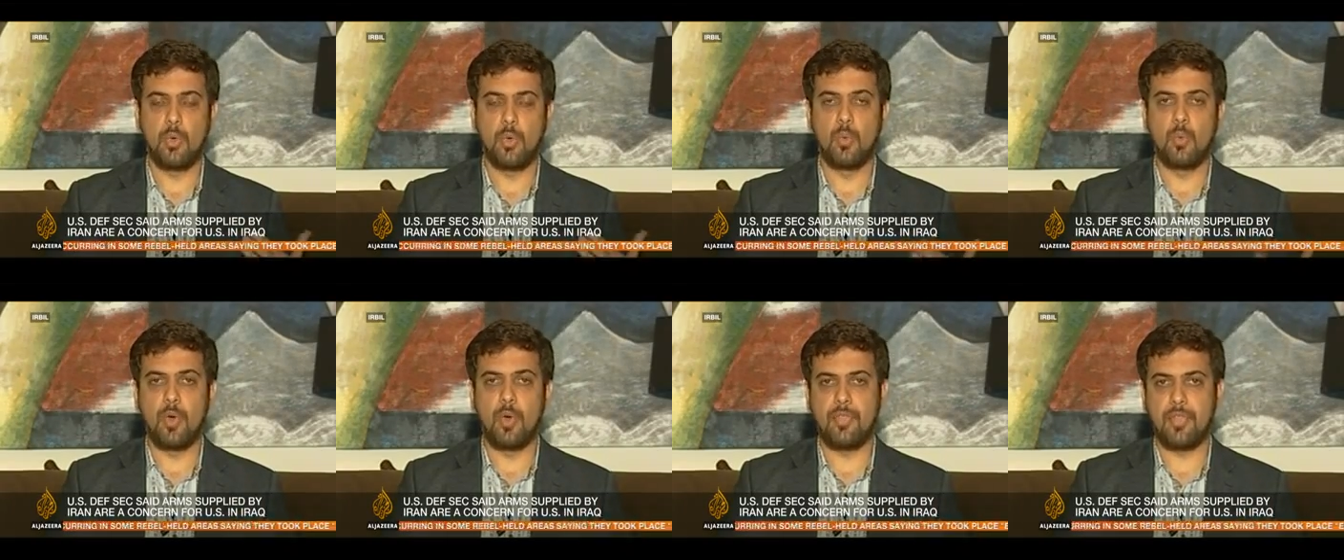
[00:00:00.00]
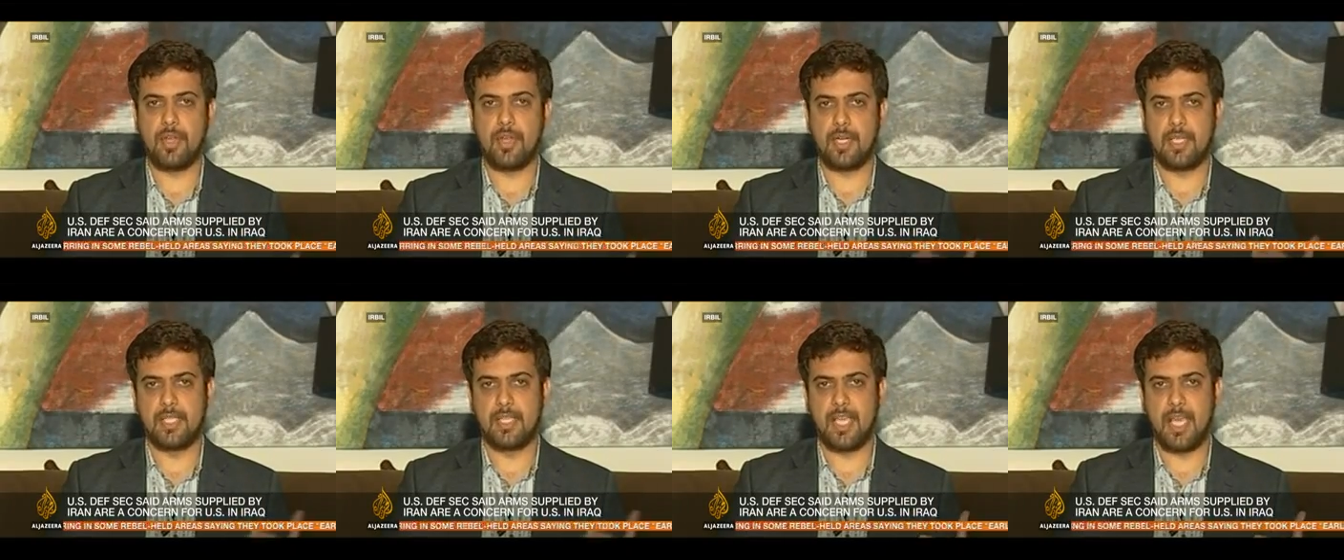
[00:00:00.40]

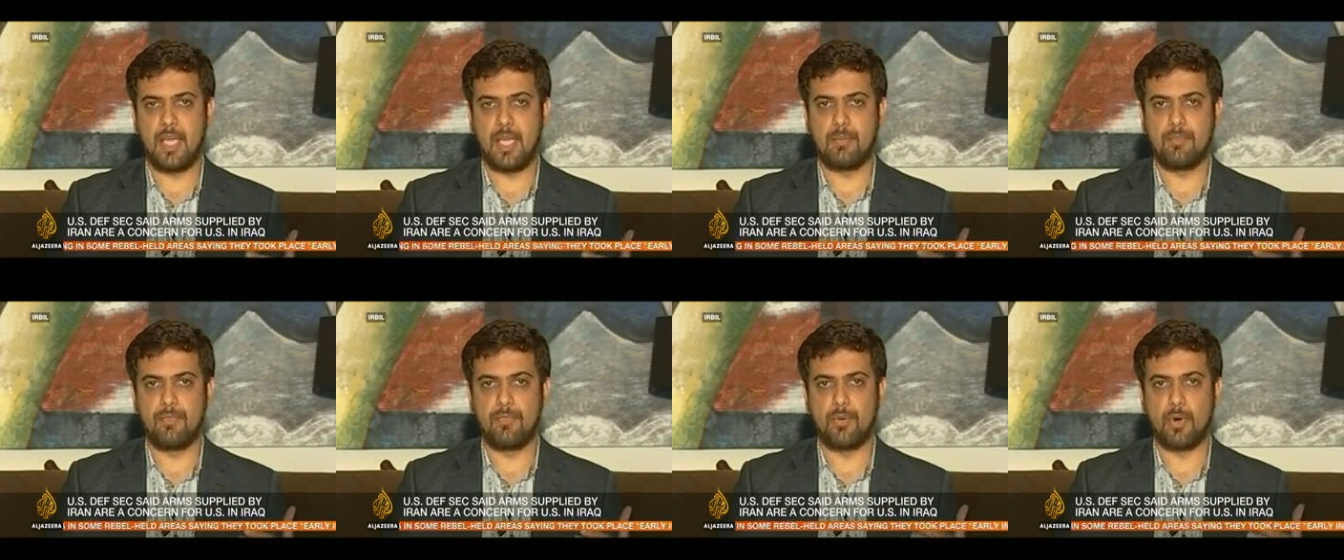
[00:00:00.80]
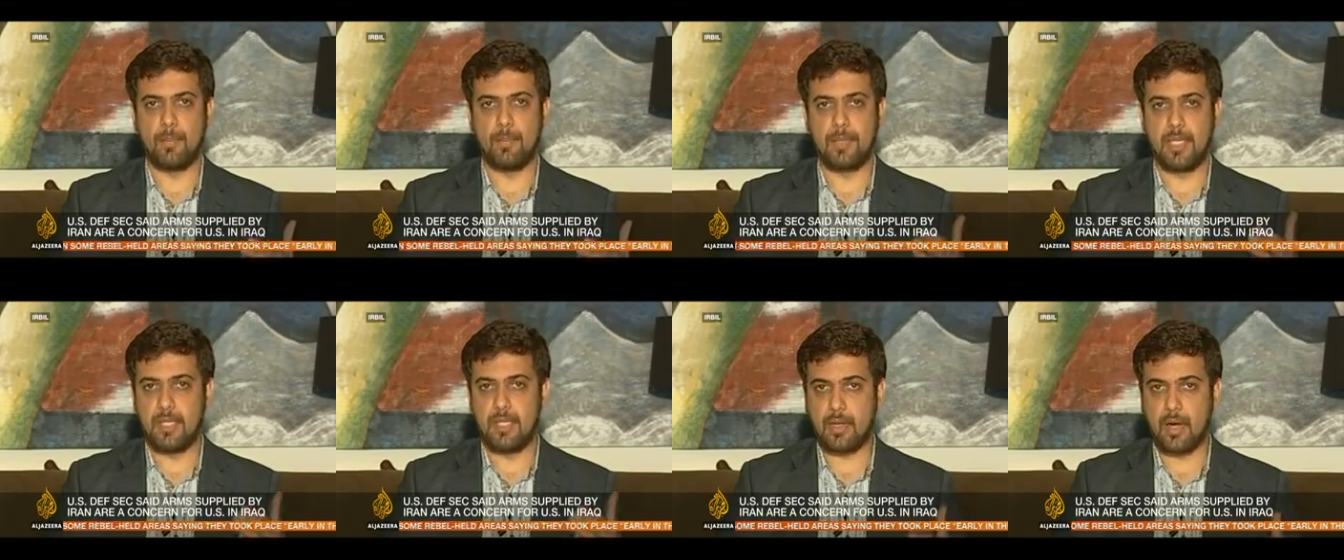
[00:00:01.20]
whether it came
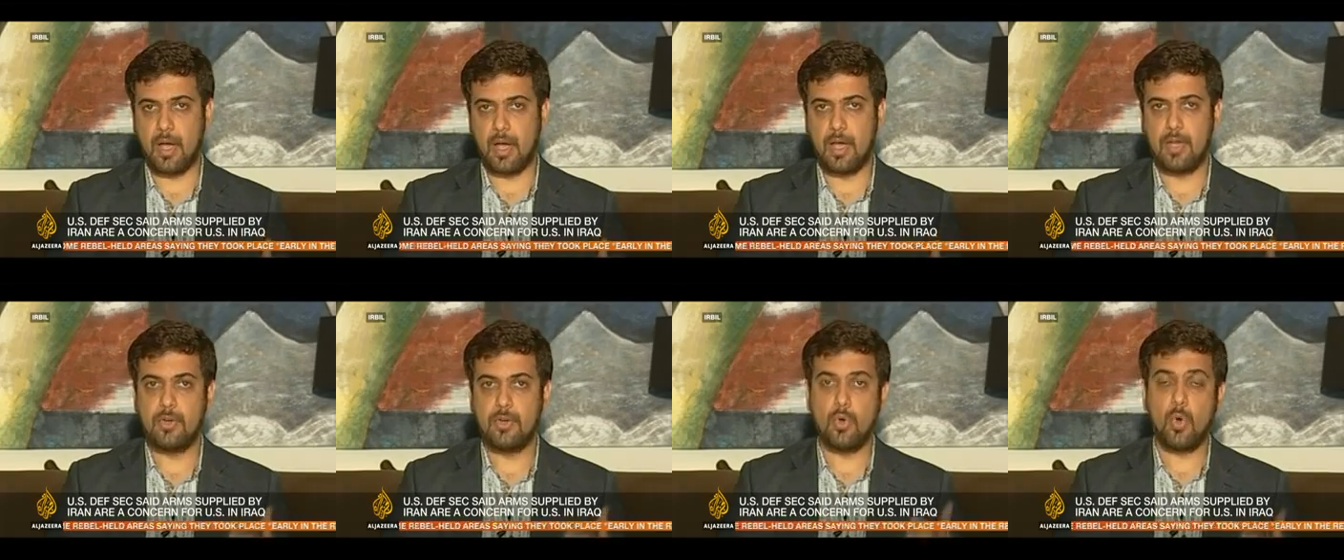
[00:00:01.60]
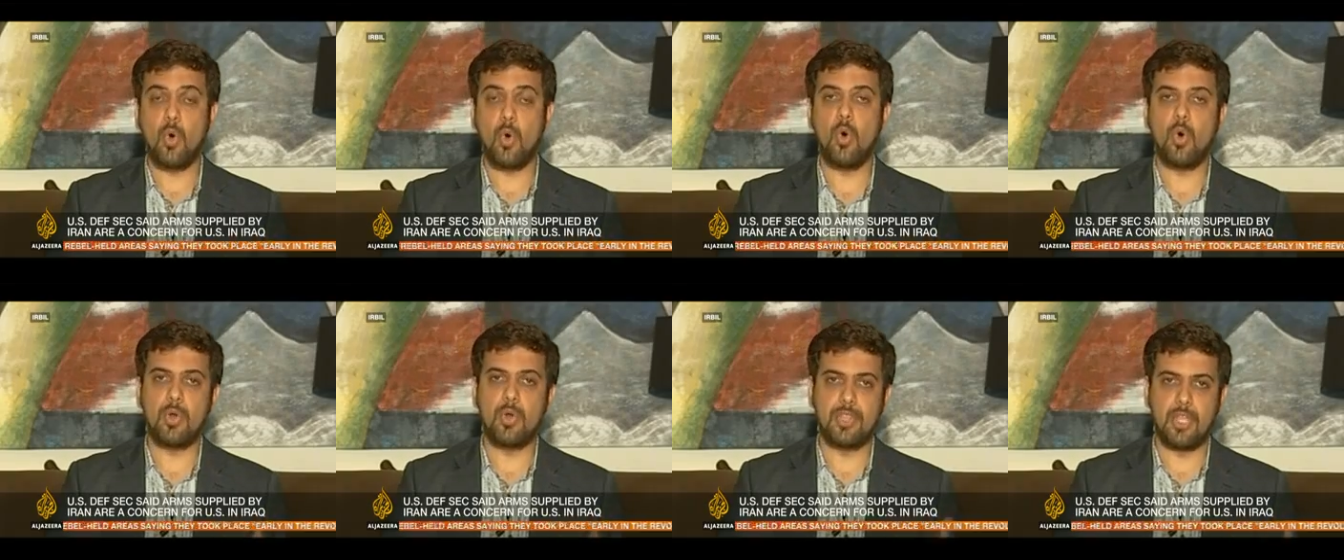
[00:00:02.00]
from Iran
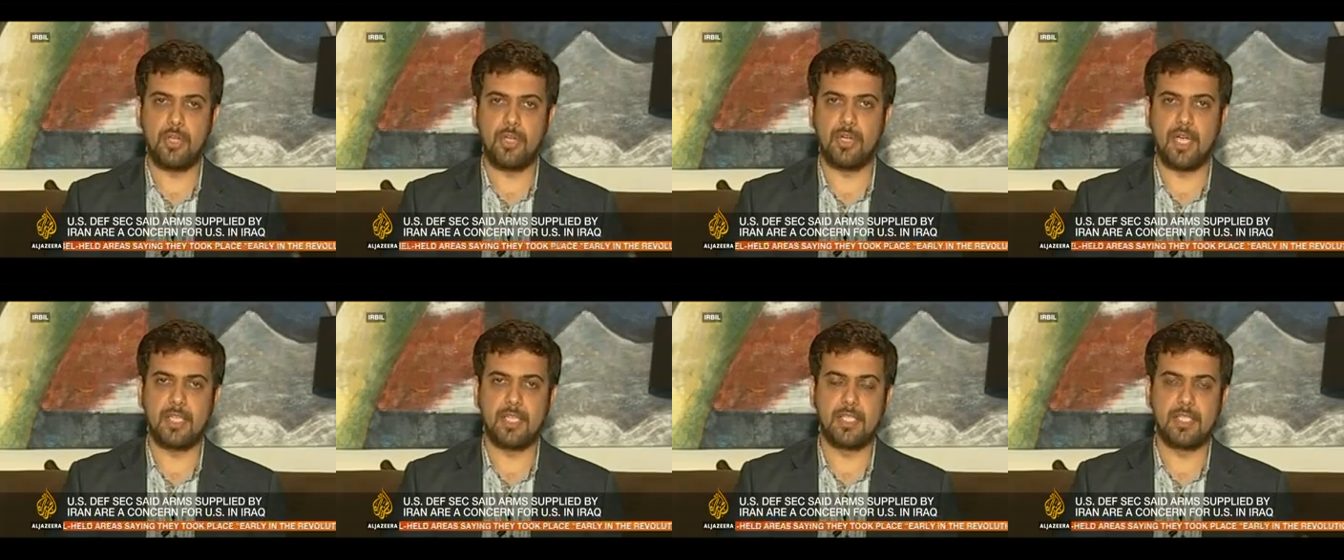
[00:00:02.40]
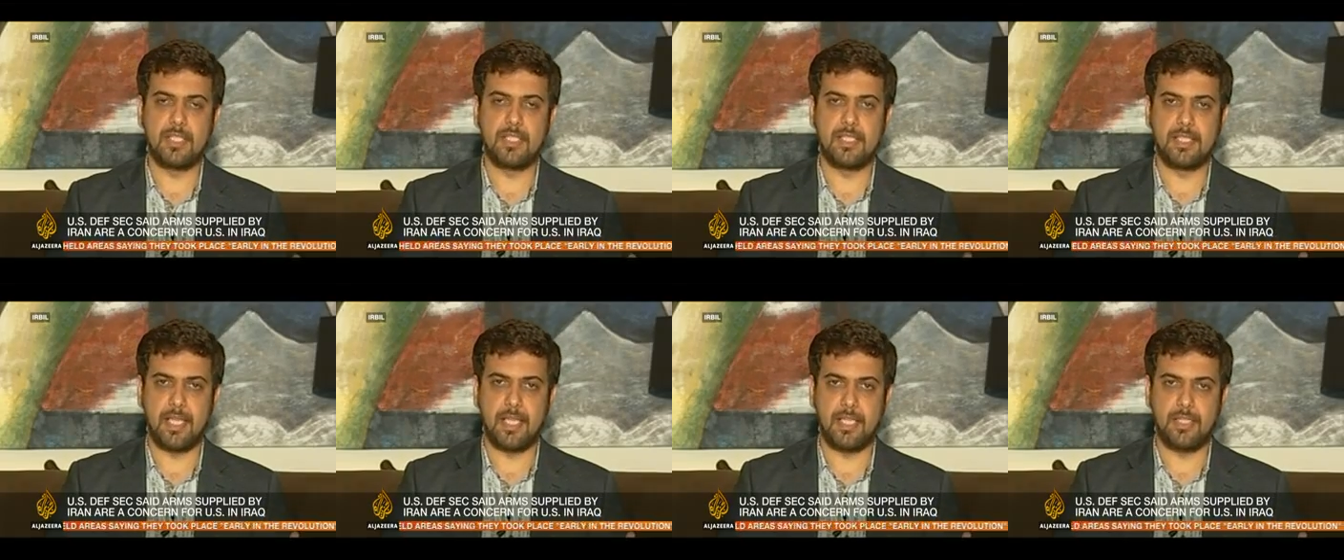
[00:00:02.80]
or the United
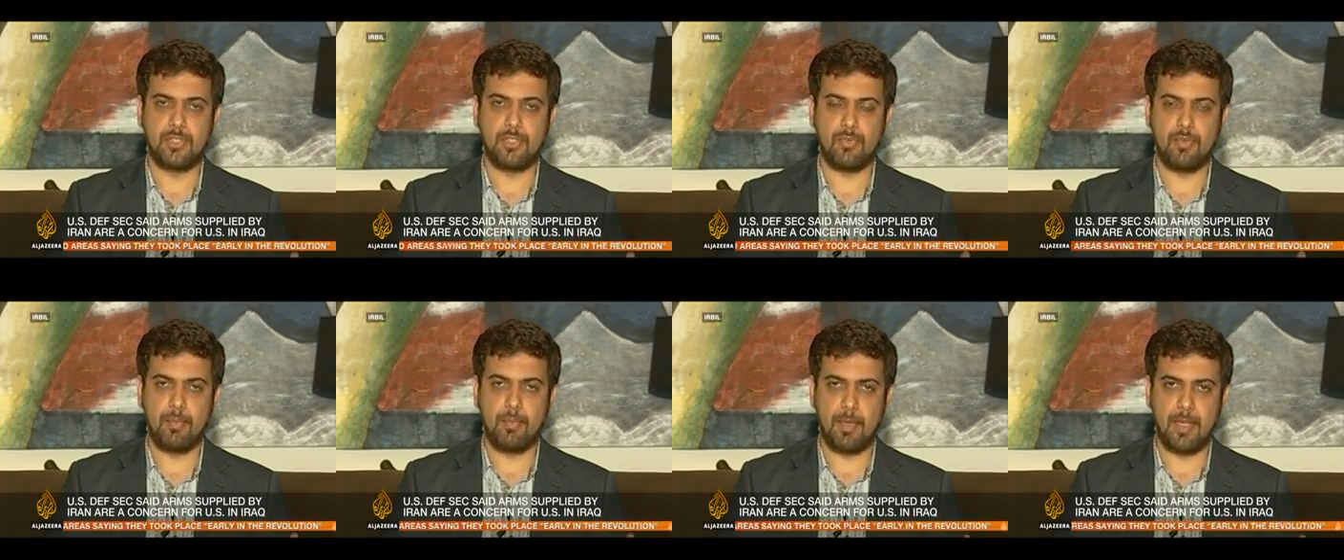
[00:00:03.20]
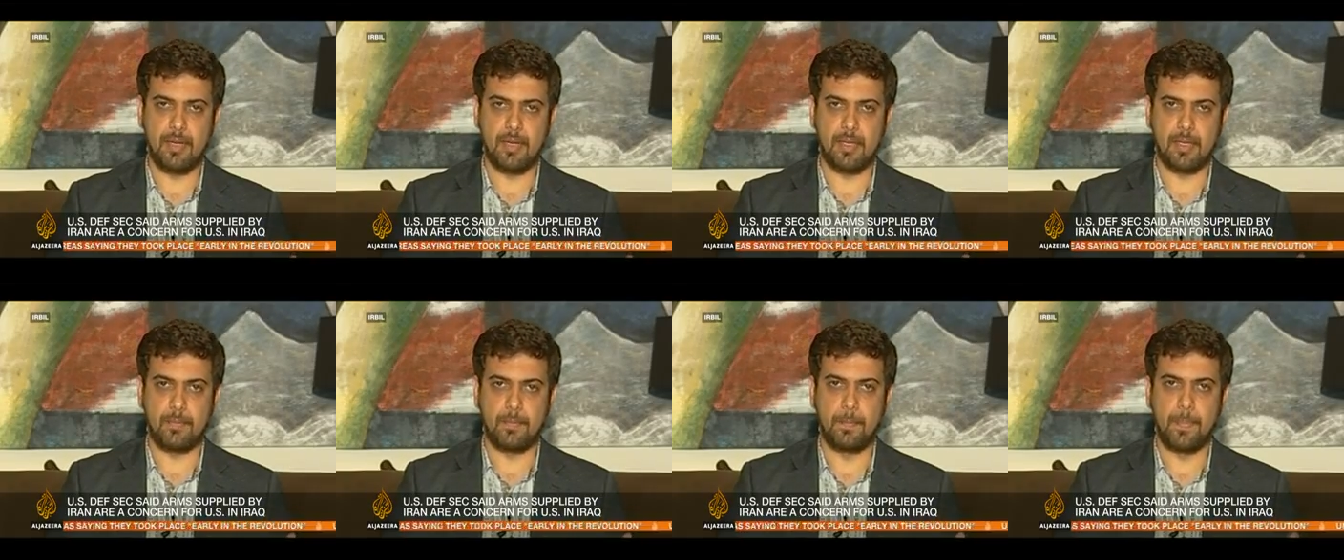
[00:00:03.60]
States of
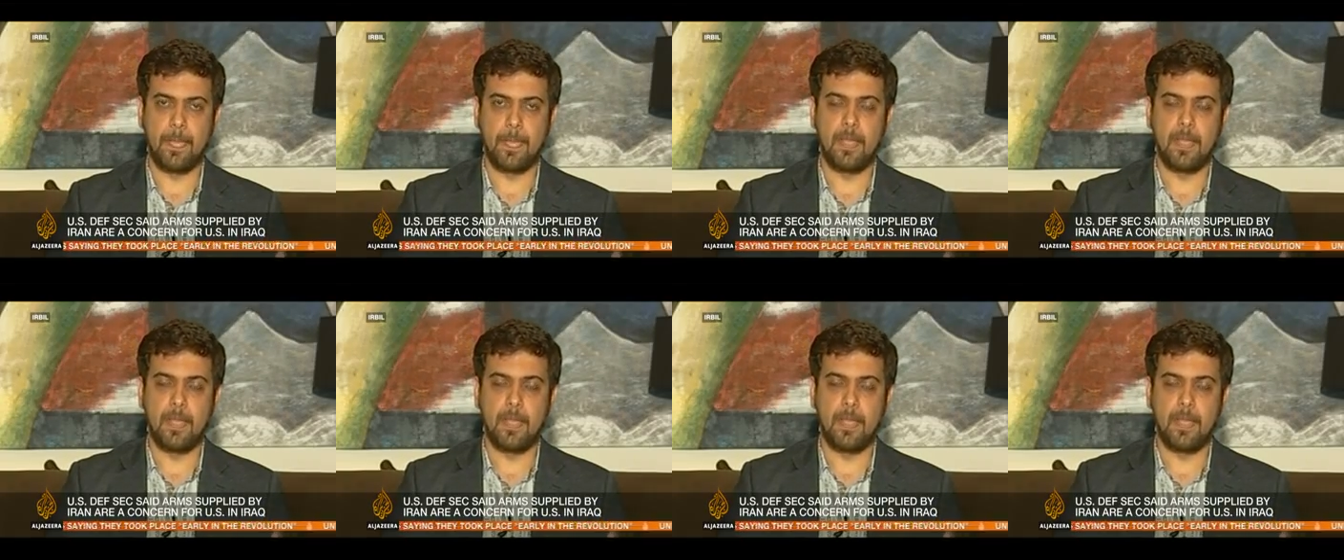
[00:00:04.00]
America.